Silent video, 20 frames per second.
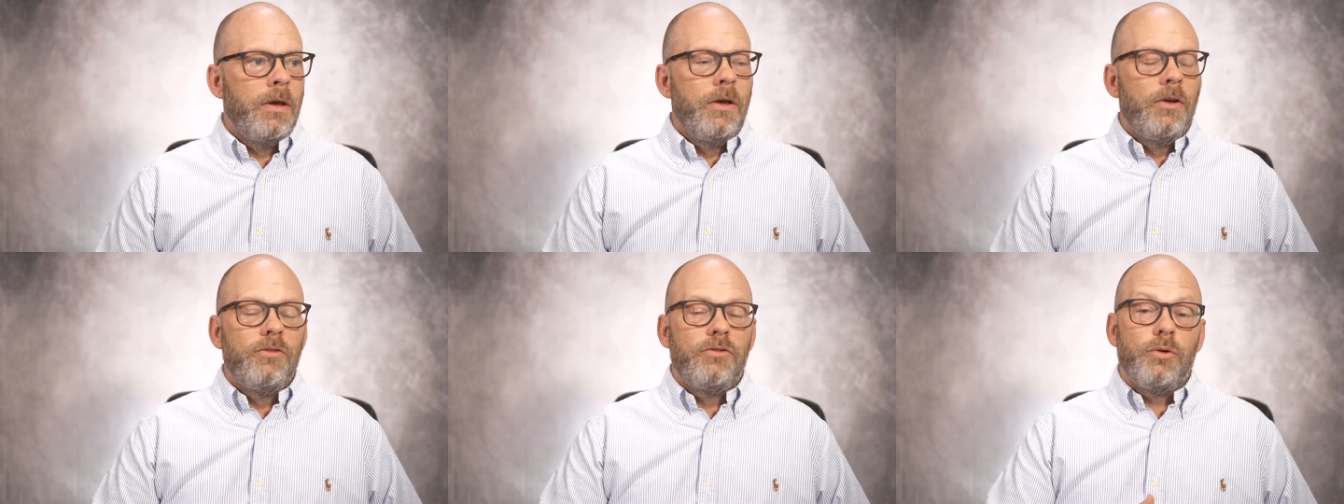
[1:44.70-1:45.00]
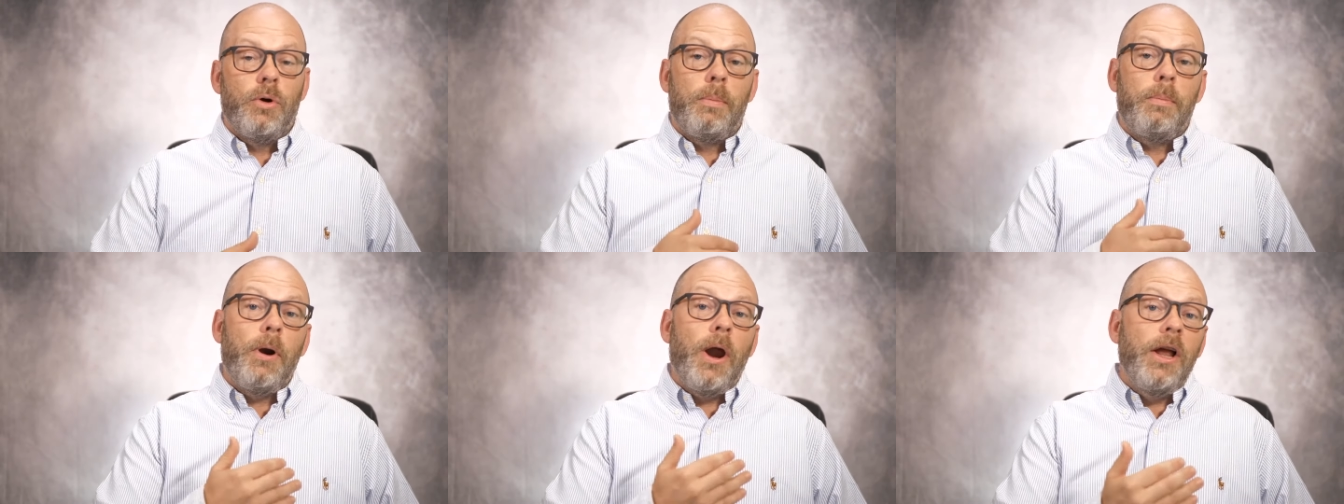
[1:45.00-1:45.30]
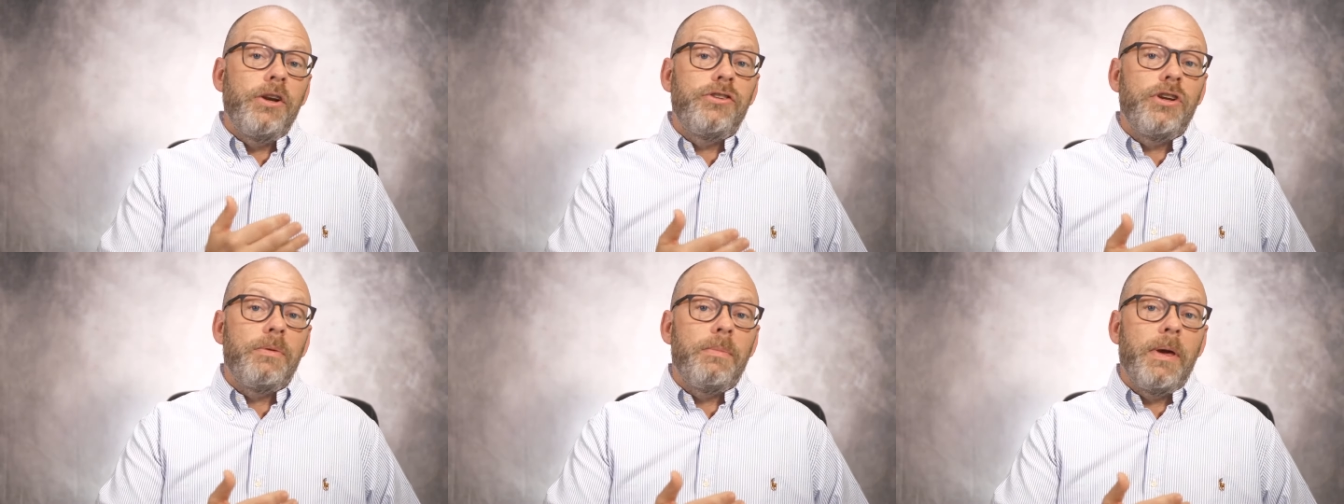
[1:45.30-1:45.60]
So a
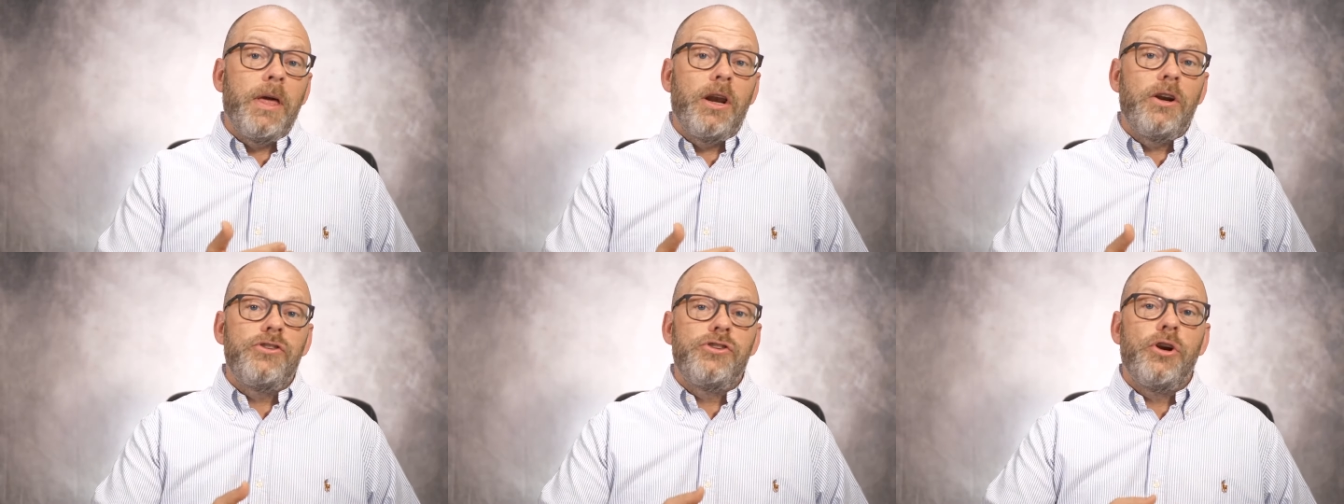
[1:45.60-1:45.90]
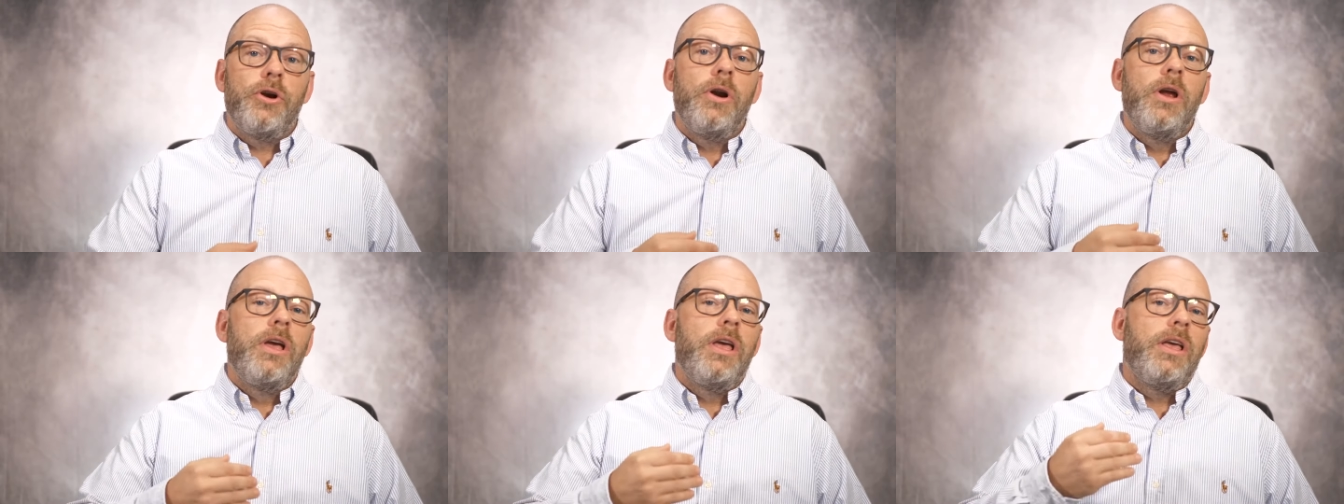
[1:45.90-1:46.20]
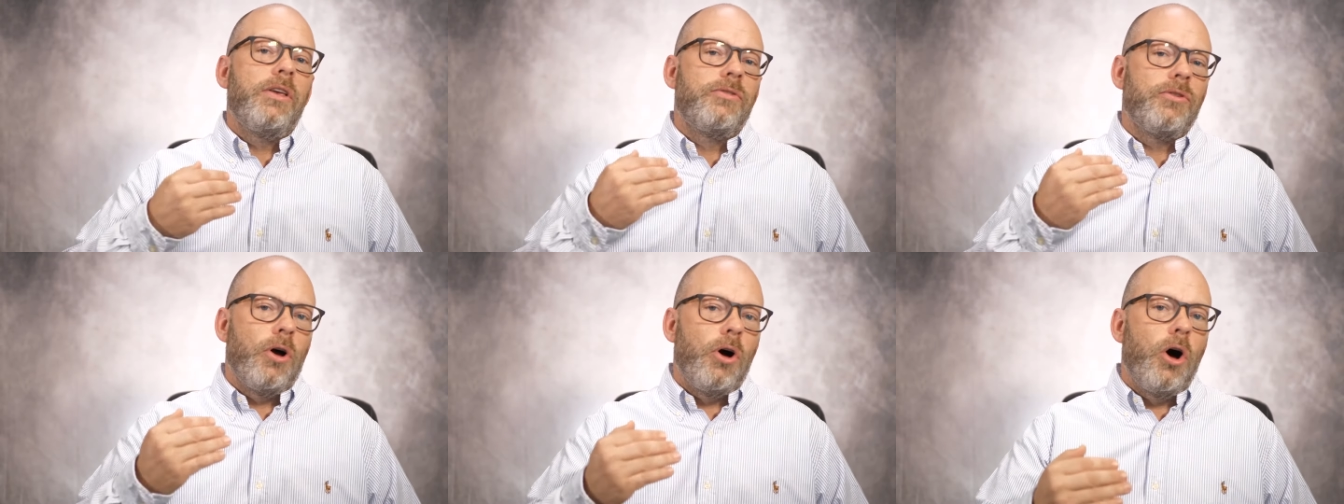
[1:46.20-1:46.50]
project manager
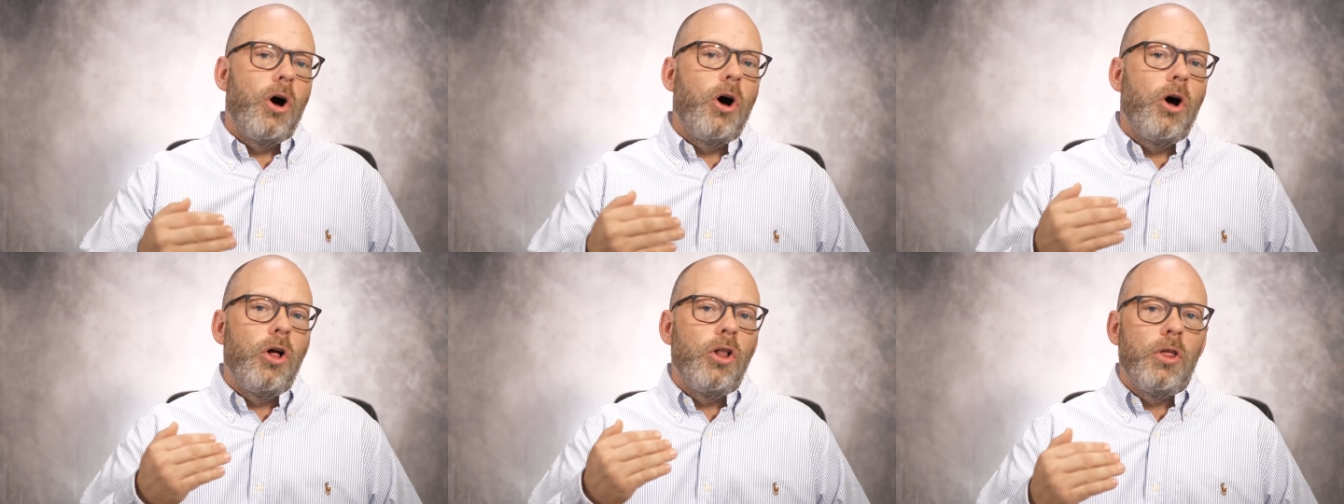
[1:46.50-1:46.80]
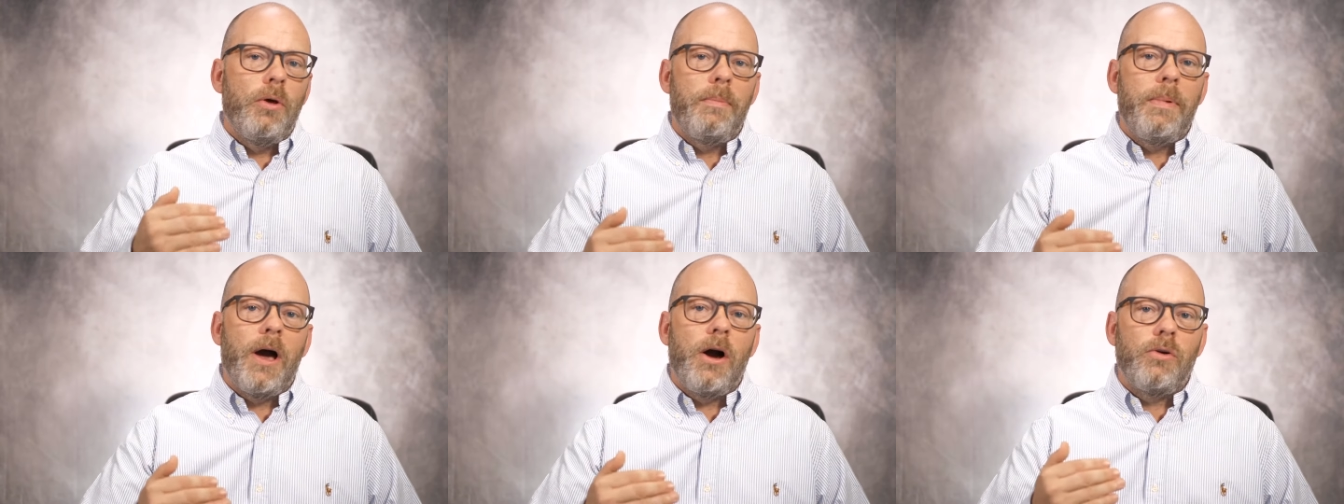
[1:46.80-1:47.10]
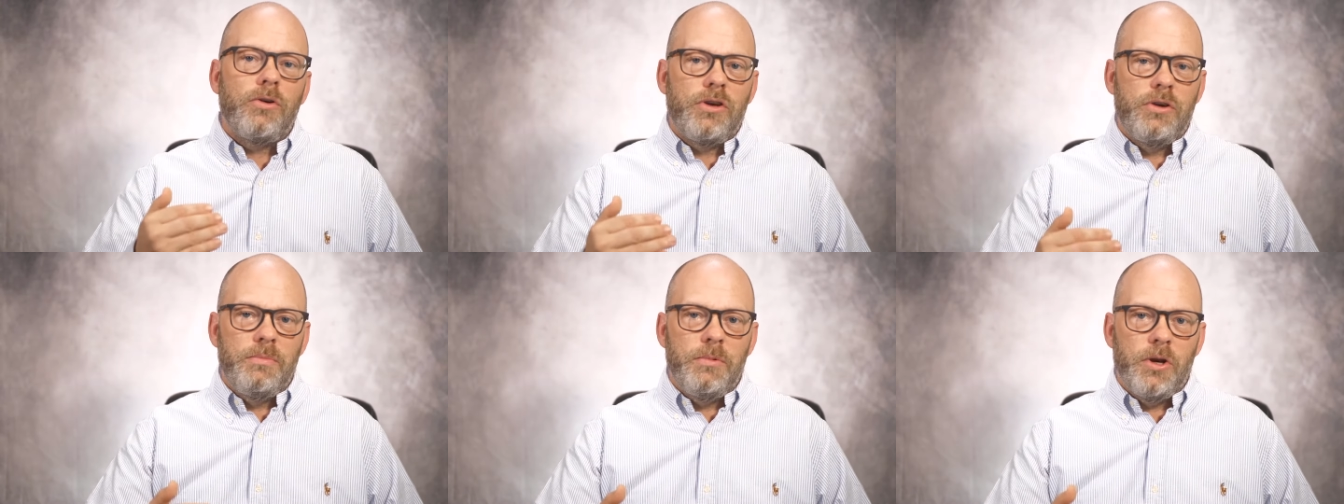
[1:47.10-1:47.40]
is all
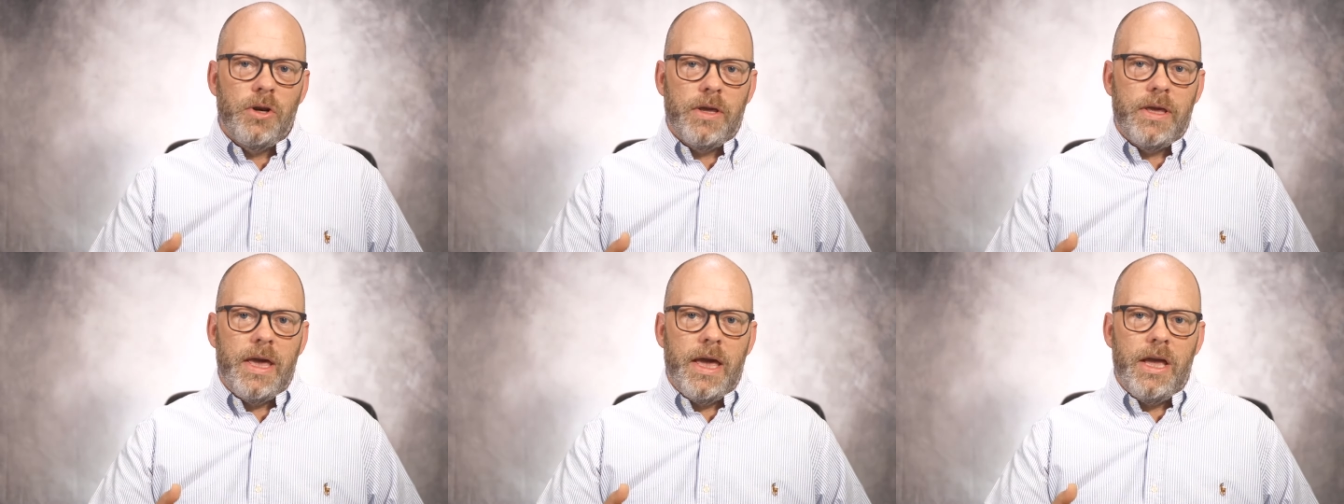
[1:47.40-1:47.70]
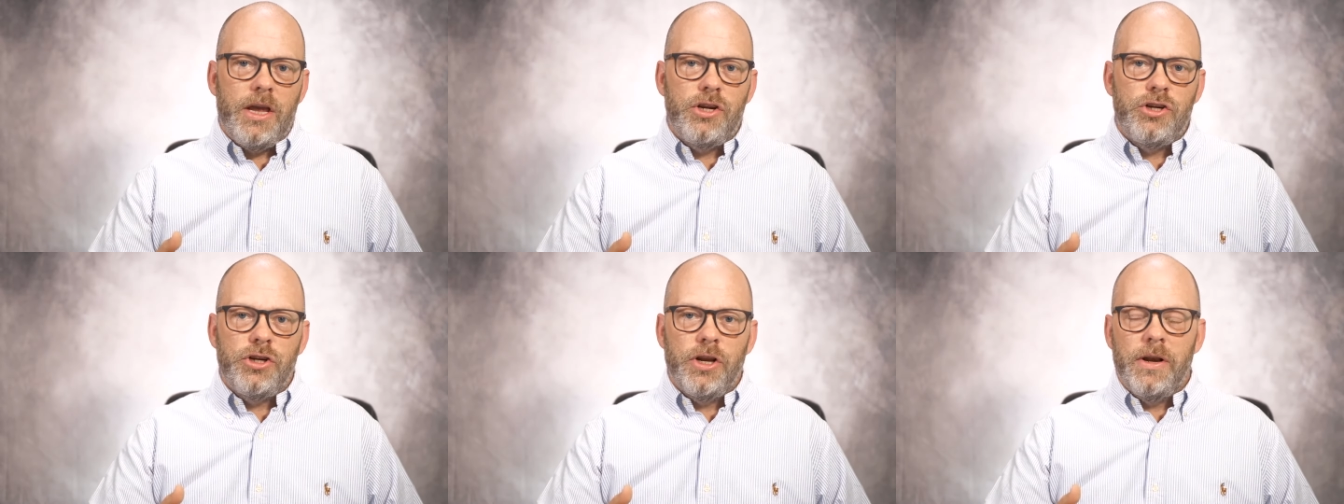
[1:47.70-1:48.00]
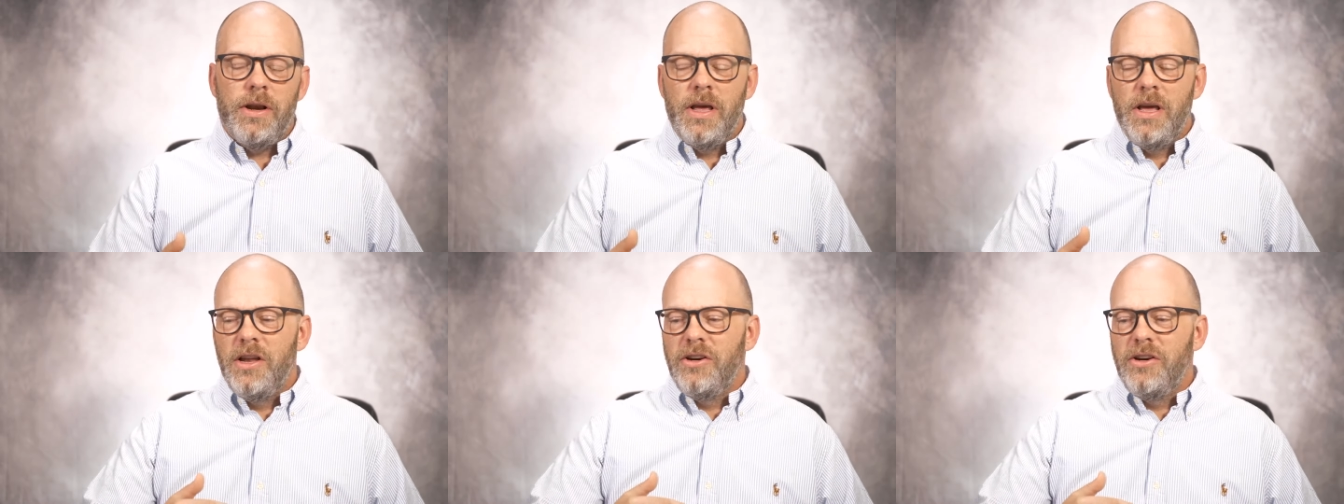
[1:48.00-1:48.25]
about communication.